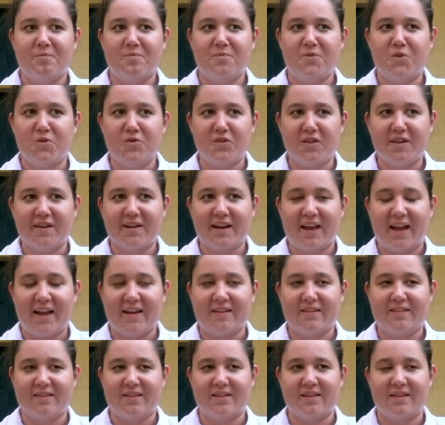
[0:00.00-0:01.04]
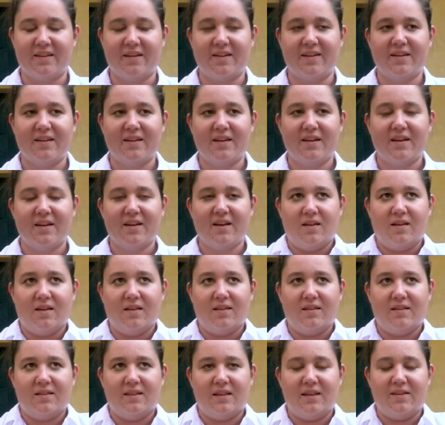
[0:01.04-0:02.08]
do you think like the
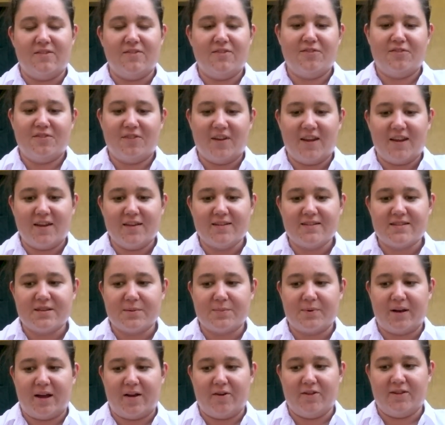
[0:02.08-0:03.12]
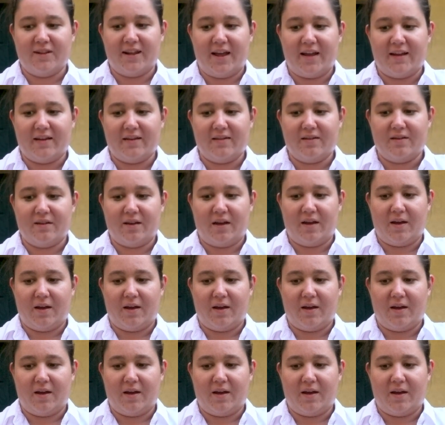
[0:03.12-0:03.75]
things about like